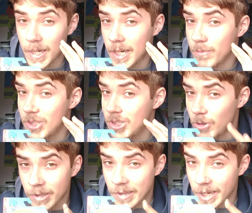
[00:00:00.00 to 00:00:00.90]
I'm
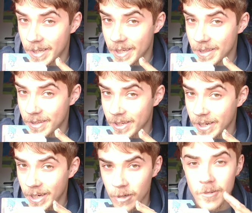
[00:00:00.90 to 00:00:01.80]
so excited to get this
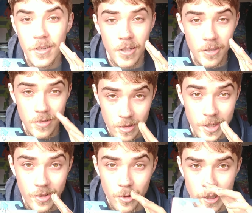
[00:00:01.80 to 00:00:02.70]
guy out.
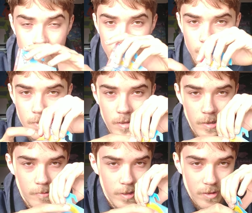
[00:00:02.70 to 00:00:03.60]
Let's do it.
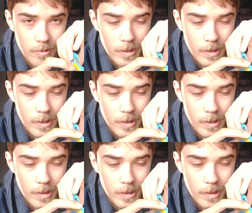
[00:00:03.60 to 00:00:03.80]
So, let's do